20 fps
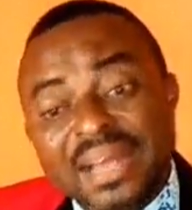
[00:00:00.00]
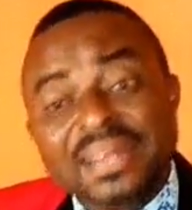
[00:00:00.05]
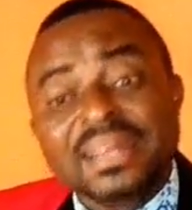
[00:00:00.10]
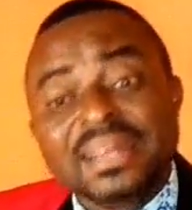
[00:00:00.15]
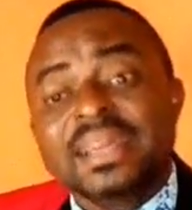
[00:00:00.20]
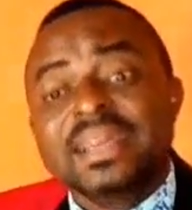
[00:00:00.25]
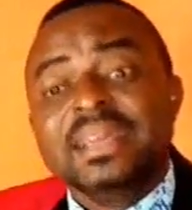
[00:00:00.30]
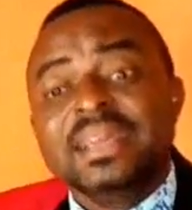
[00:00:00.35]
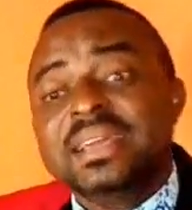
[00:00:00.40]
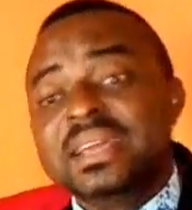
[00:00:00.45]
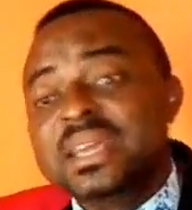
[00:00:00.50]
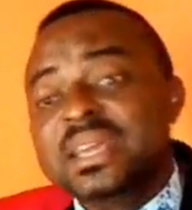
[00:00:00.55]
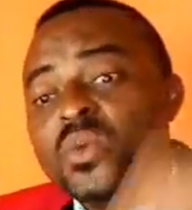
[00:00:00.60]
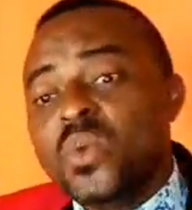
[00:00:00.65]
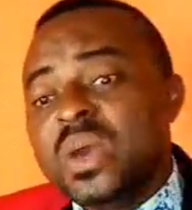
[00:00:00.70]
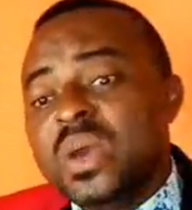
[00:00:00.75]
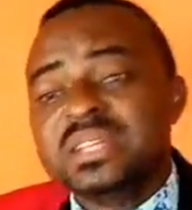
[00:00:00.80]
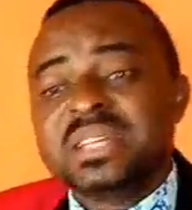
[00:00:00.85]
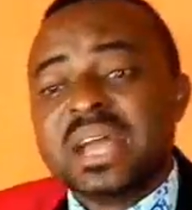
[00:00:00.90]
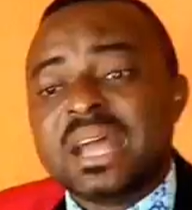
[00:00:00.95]

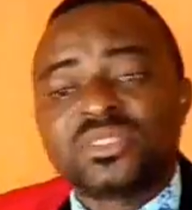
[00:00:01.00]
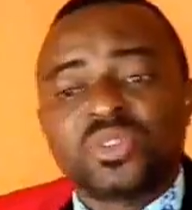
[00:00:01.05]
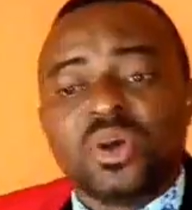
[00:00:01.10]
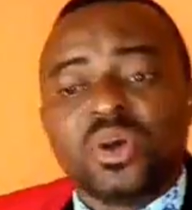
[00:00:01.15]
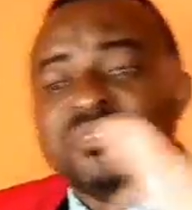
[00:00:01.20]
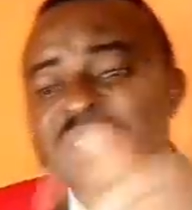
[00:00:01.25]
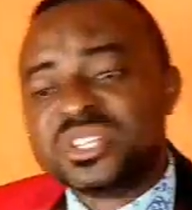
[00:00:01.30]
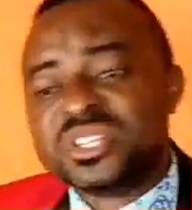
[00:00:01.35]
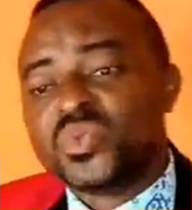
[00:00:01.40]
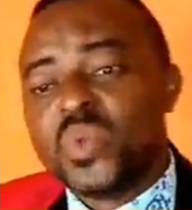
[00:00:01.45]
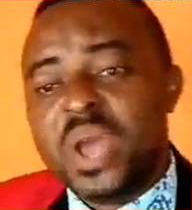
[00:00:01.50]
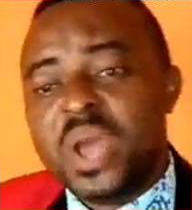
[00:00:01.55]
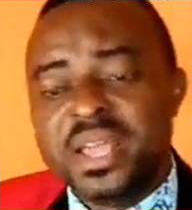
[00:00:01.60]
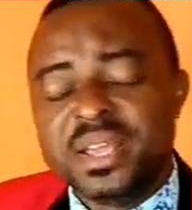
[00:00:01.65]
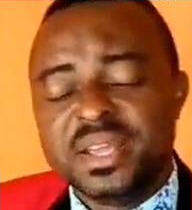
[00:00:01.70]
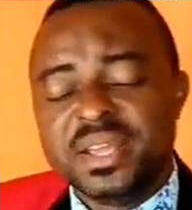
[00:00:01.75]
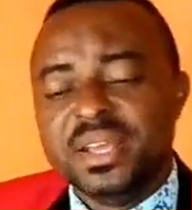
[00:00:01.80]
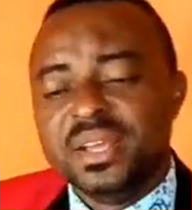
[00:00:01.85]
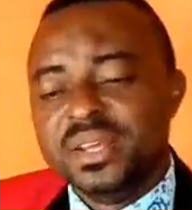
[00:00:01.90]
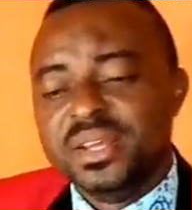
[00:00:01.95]
And he went out of his
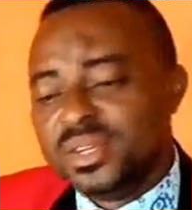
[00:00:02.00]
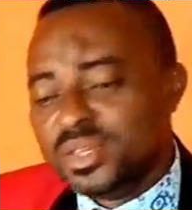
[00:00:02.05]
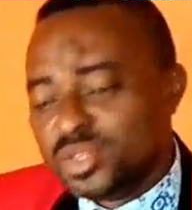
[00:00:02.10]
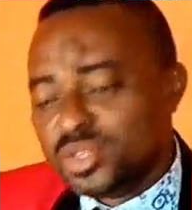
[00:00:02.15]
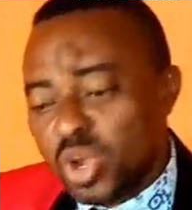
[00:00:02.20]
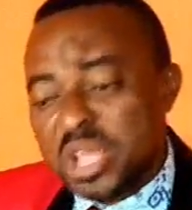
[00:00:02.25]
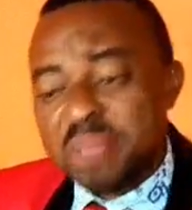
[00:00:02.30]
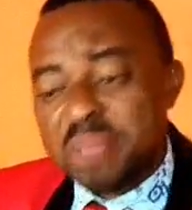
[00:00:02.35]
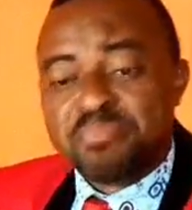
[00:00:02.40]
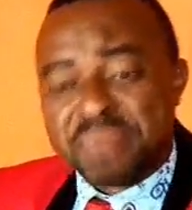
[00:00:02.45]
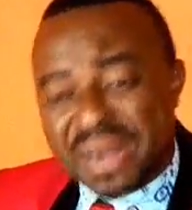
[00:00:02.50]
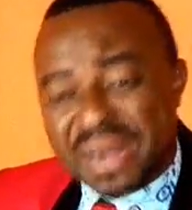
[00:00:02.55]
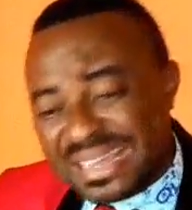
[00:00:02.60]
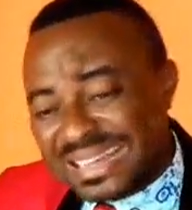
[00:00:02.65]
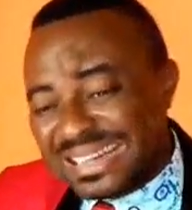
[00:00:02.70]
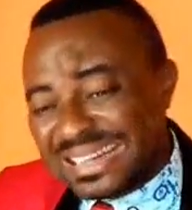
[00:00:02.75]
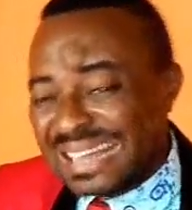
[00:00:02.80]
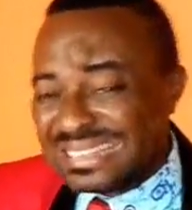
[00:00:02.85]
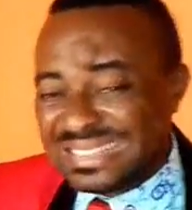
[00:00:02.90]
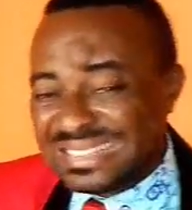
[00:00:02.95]
way to
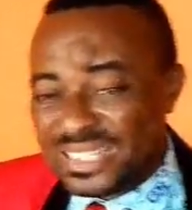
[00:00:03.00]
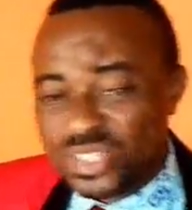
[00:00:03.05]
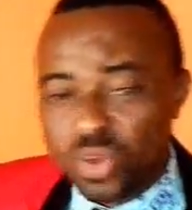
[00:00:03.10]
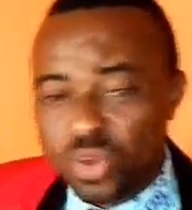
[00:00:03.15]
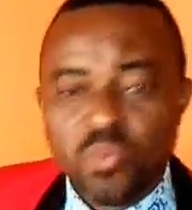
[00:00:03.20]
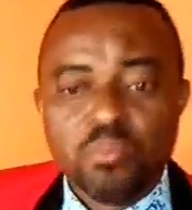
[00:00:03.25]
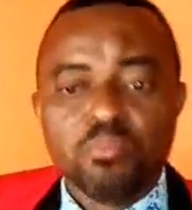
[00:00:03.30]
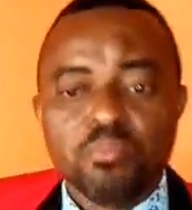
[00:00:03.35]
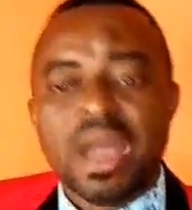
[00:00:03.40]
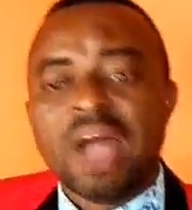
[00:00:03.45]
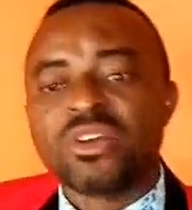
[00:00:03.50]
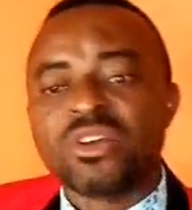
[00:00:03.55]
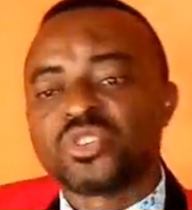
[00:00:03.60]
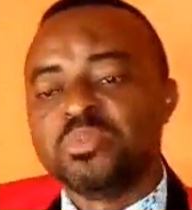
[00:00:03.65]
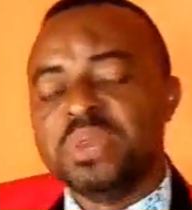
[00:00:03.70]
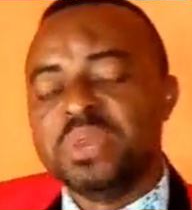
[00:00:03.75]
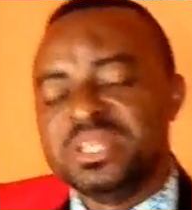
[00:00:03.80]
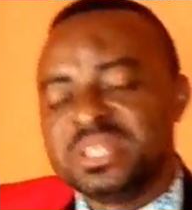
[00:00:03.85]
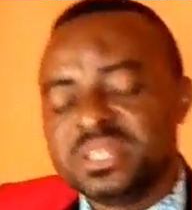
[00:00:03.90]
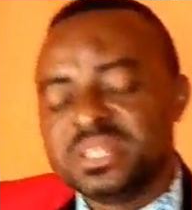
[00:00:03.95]
impregnate his own
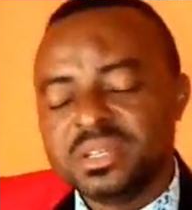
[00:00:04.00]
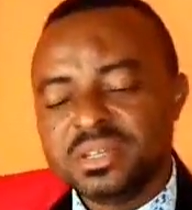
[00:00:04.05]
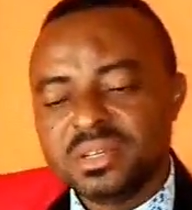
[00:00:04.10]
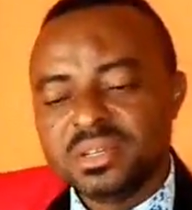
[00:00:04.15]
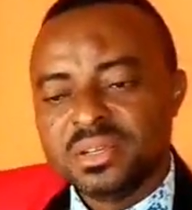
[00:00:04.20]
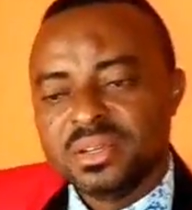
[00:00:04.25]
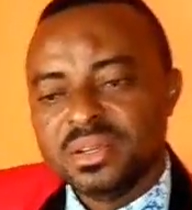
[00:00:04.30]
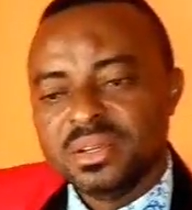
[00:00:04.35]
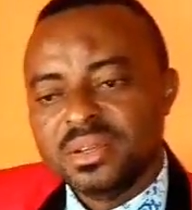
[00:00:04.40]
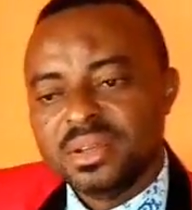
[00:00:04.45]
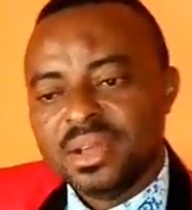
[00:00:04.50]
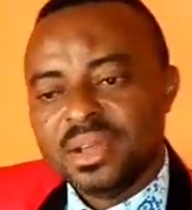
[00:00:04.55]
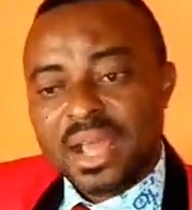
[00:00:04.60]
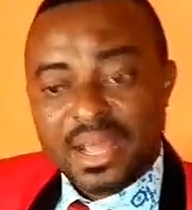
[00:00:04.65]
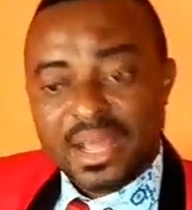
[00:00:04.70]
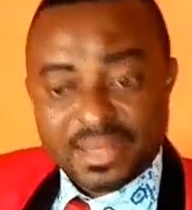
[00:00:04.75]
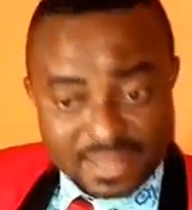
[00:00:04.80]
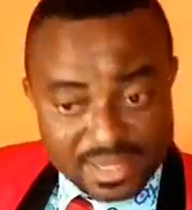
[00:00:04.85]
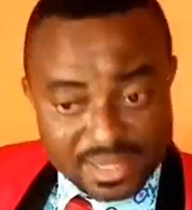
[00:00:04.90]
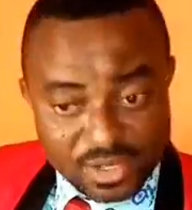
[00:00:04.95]
housemate.
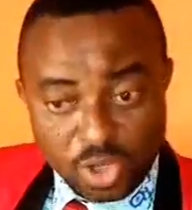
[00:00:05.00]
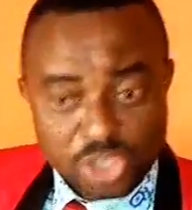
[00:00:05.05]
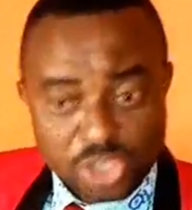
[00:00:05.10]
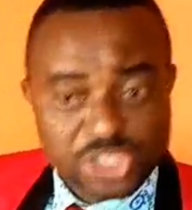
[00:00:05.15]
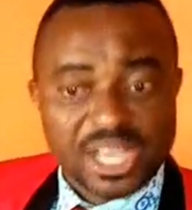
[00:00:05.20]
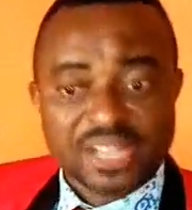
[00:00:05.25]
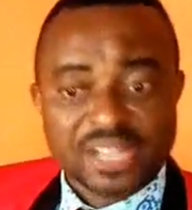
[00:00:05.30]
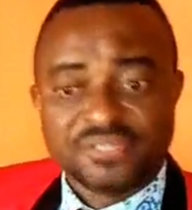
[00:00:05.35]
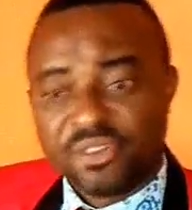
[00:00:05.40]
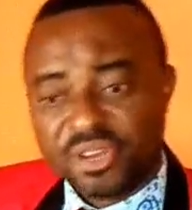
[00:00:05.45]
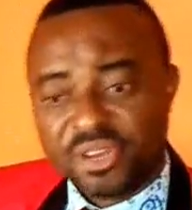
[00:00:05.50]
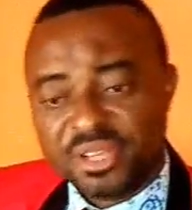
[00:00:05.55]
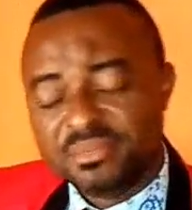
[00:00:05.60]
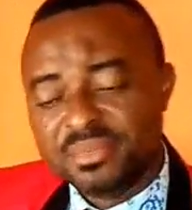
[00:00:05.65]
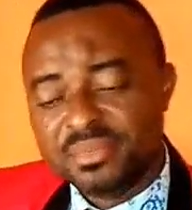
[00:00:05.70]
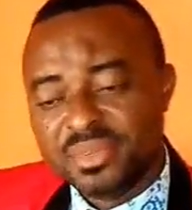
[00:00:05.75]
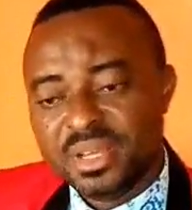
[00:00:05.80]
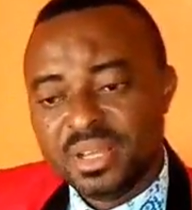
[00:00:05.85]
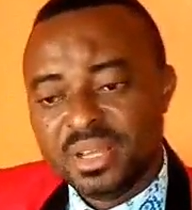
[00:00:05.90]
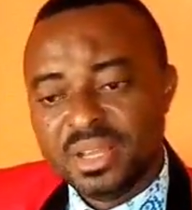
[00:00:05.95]
And they got child
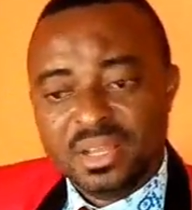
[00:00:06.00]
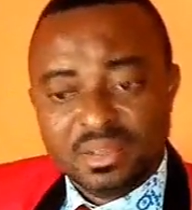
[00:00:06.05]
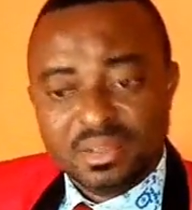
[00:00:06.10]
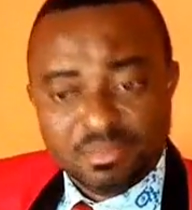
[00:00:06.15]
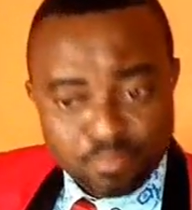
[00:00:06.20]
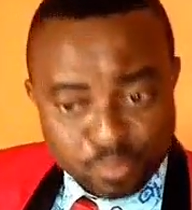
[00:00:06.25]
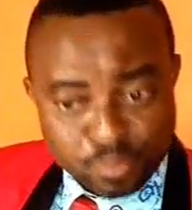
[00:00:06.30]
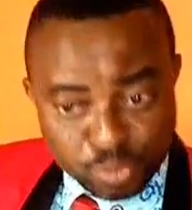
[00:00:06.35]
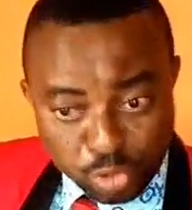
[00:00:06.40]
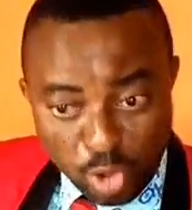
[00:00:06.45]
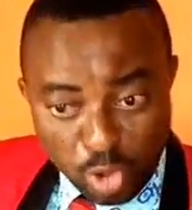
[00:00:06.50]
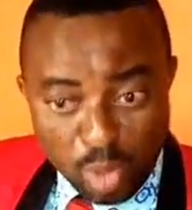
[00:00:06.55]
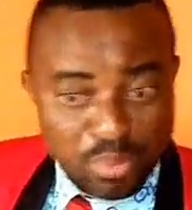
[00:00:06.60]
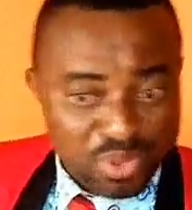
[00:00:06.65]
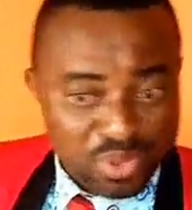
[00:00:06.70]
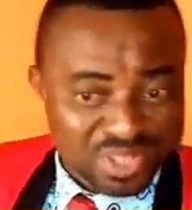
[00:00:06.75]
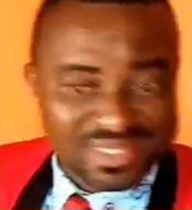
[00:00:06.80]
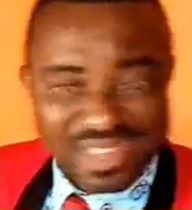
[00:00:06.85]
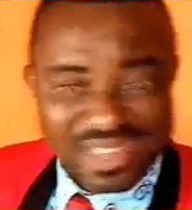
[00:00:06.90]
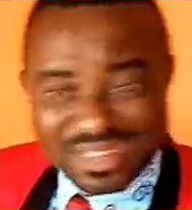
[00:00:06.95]
from him.
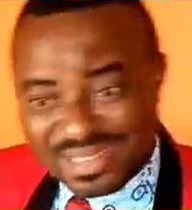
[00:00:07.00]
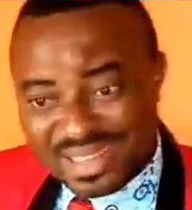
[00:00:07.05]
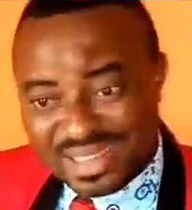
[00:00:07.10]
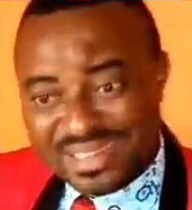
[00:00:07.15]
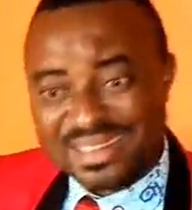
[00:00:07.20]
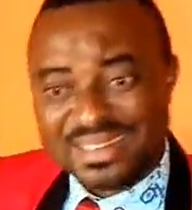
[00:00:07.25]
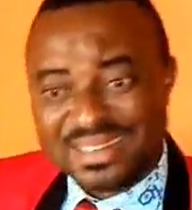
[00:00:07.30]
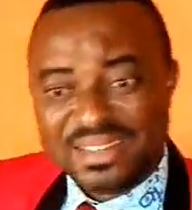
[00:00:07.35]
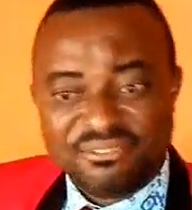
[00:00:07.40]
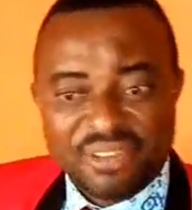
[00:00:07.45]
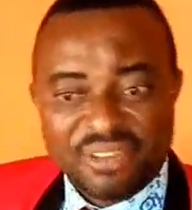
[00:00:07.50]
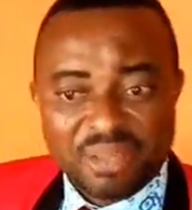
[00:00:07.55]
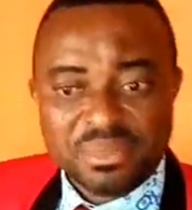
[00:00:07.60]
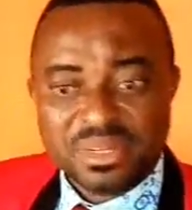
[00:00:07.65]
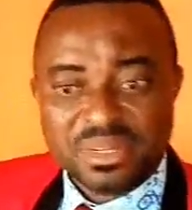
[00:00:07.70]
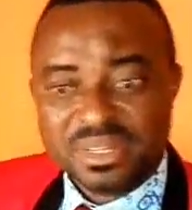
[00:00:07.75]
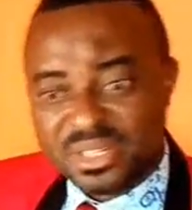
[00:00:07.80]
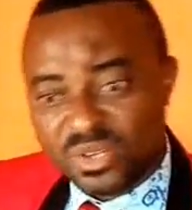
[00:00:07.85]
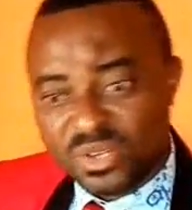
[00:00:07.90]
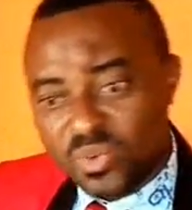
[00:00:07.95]
Trouble started in the
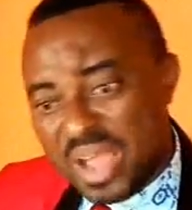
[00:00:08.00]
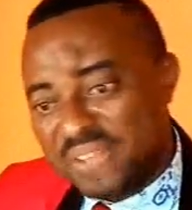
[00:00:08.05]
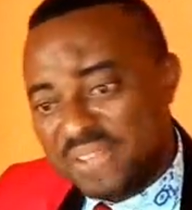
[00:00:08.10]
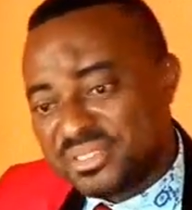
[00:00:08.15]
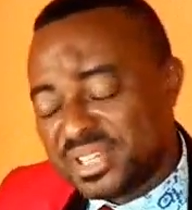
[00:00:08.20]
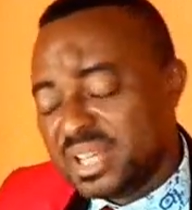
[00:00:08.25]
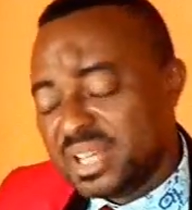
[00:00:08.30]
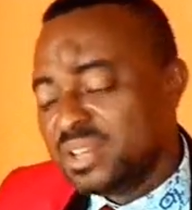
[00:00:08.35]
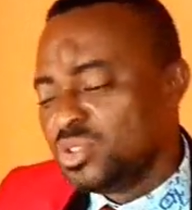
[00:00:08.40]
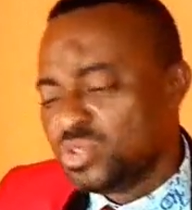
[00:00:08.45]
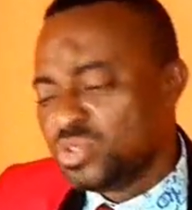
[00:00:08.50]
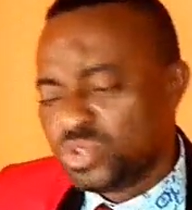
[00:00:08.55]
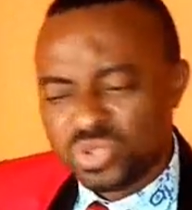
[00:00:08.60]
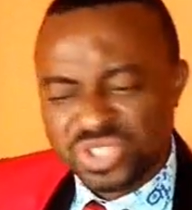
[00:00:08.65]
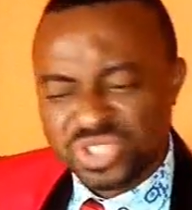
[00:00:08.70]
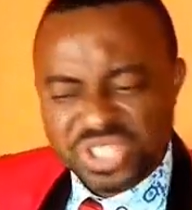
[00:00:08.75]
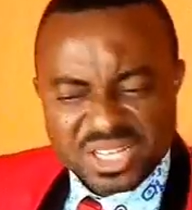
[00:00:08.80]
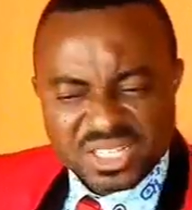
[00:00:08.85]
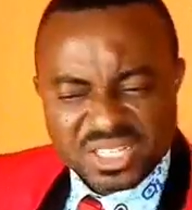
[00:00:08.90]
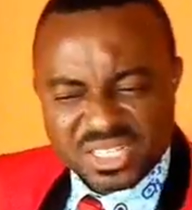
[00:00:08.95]
family. The wife said,
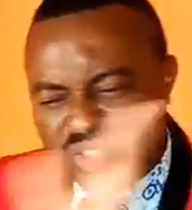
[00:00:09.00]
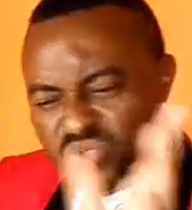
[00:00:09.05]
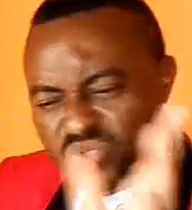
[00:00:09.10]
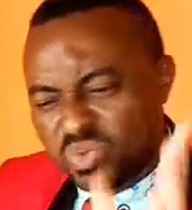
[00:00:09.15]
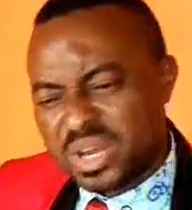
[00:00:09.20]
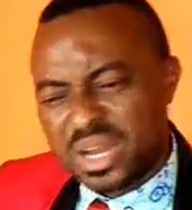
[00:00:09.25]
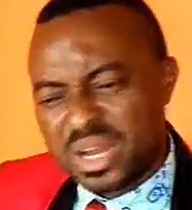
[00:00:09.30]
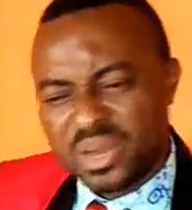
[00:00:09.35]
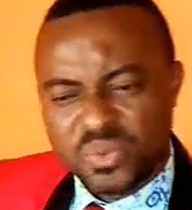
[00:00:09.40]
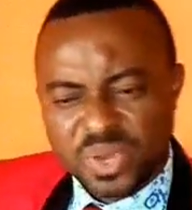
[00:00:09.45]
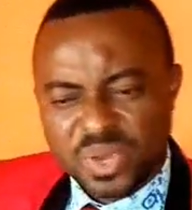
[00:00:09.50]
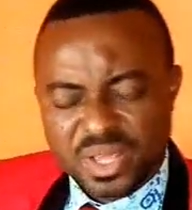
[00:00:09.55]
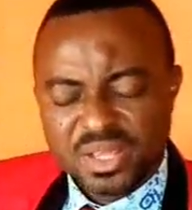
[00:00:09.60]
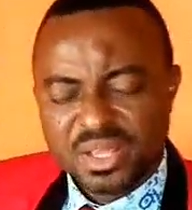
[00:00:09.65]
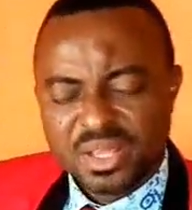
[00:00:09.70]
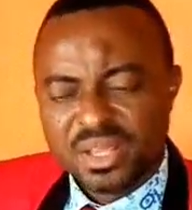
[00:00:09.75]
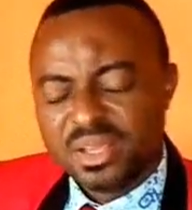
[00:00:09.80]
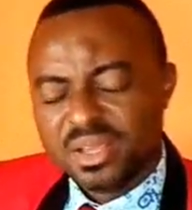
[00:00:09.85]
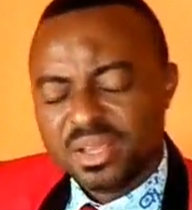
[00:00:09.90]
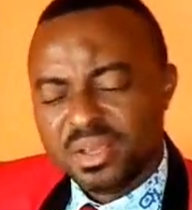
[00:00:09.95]
you should chase this one
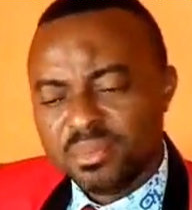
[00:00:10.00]
away.